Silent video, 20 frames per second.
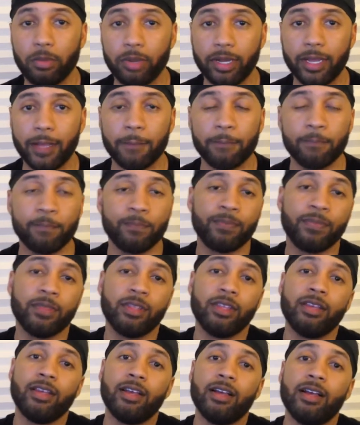but
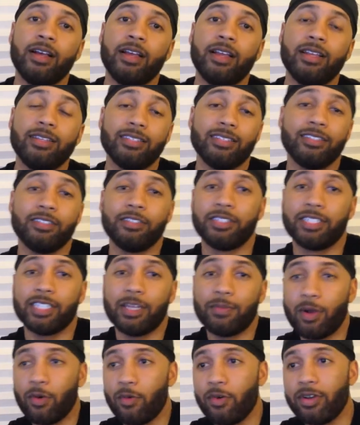it's just a little
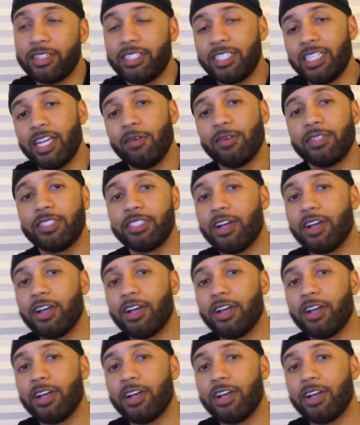something I want to share with